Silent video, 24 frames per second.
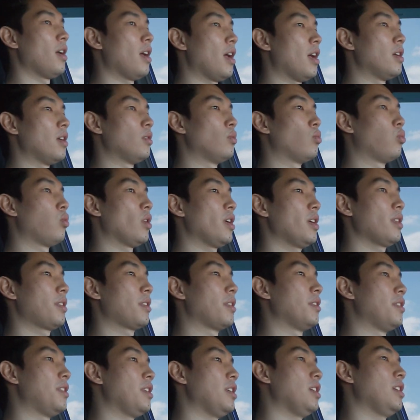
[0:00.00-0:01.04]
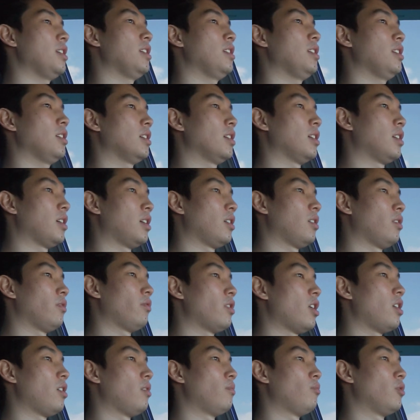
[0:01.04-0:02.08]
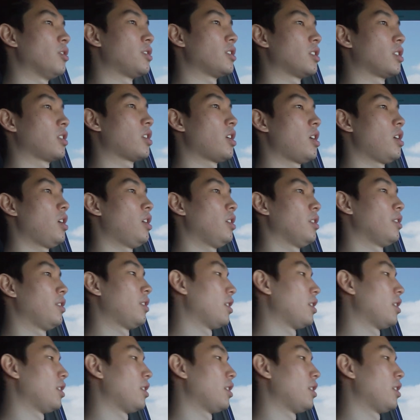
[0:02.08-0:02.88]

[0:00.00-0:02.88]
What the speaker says: And with the what's it called,